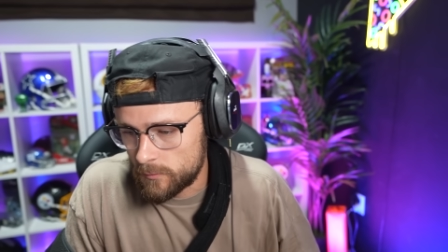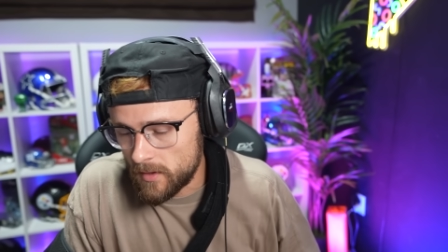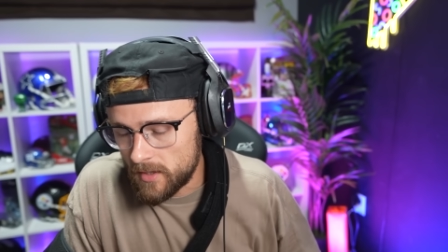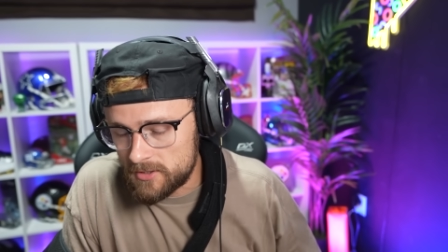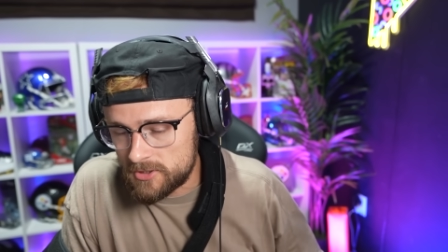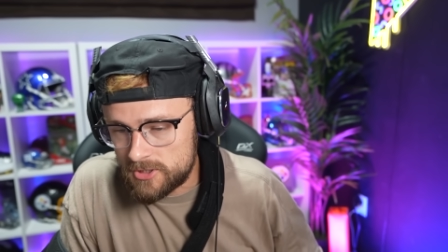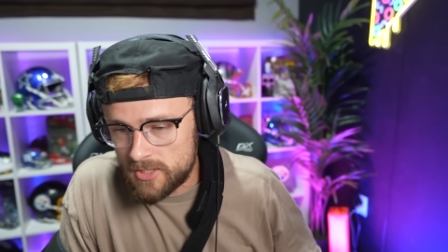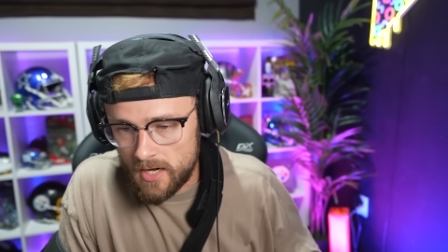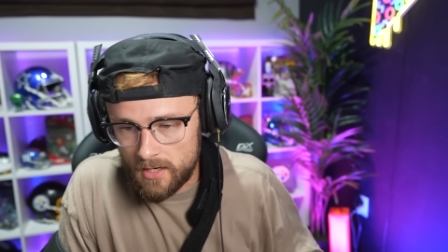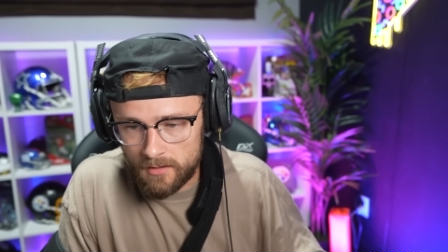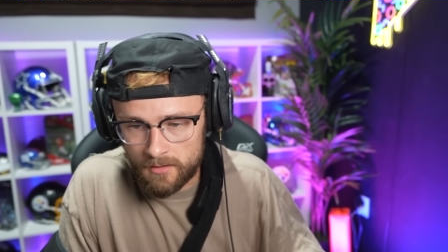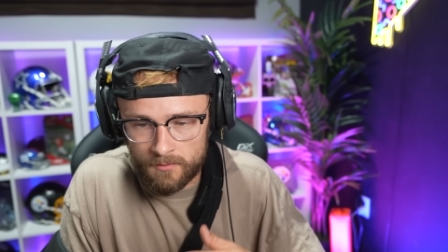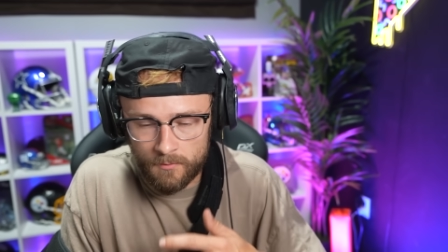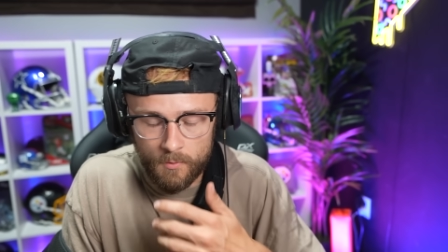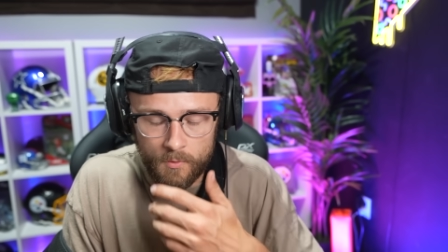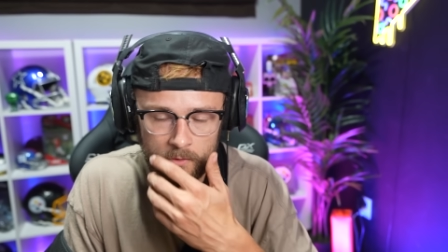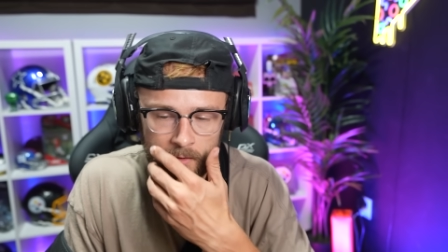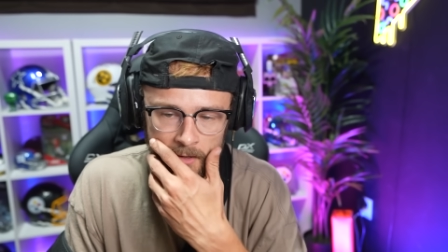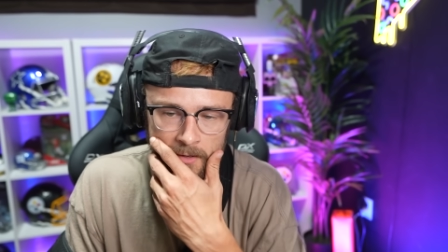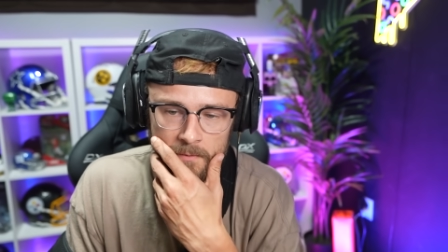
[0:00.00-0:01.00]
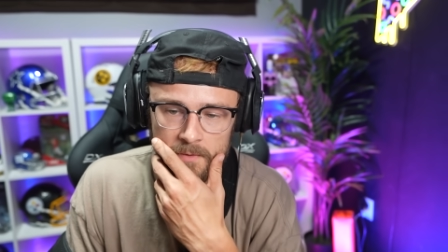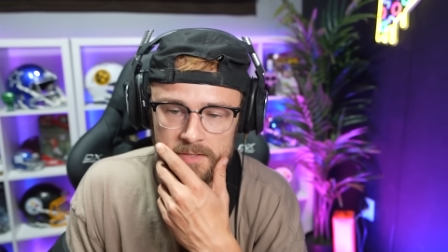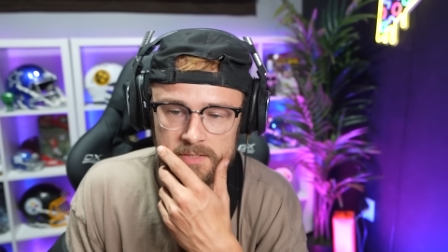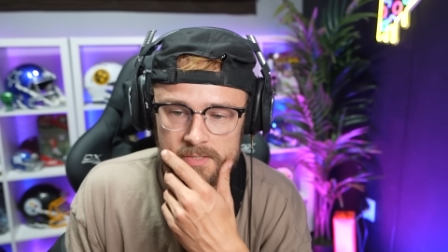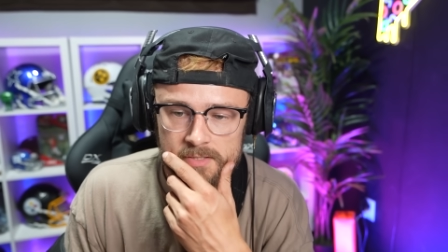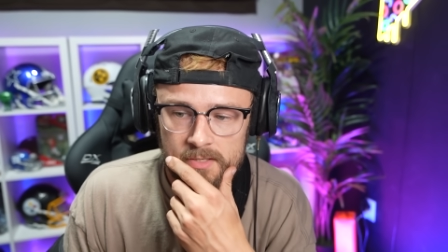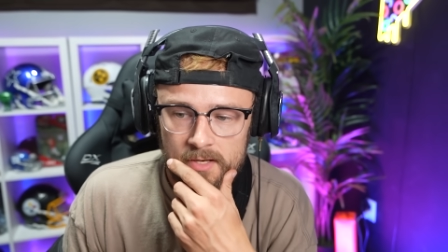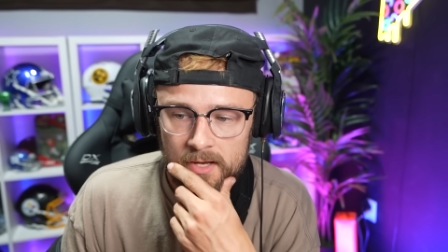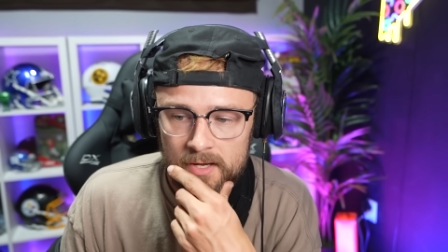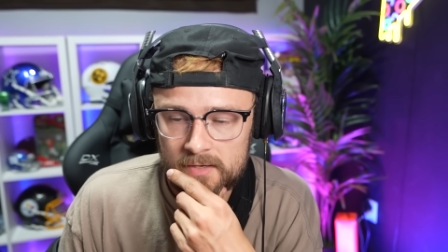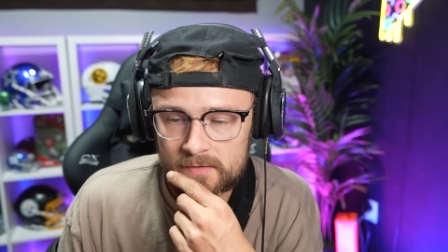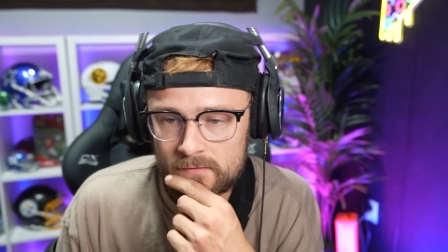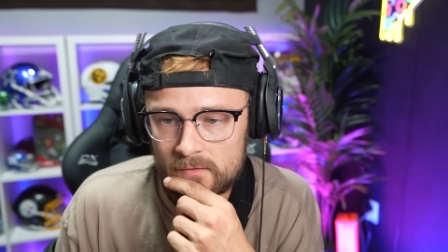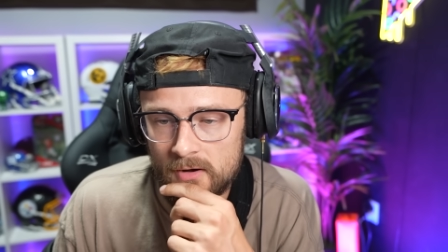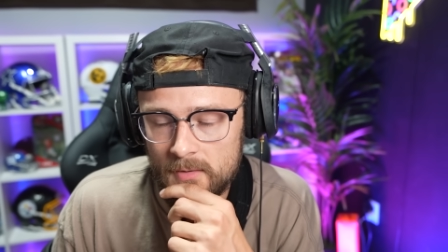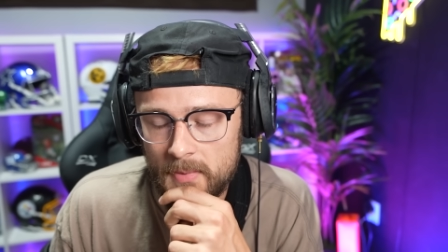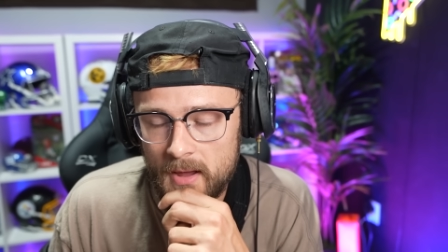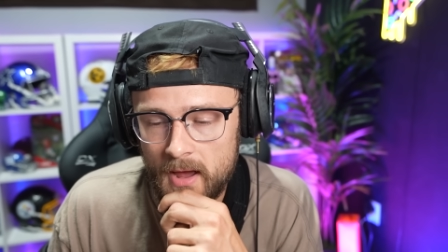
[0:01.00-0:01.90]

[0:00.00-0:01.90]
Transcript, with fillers: We got Jaylen Warren, which is nice for a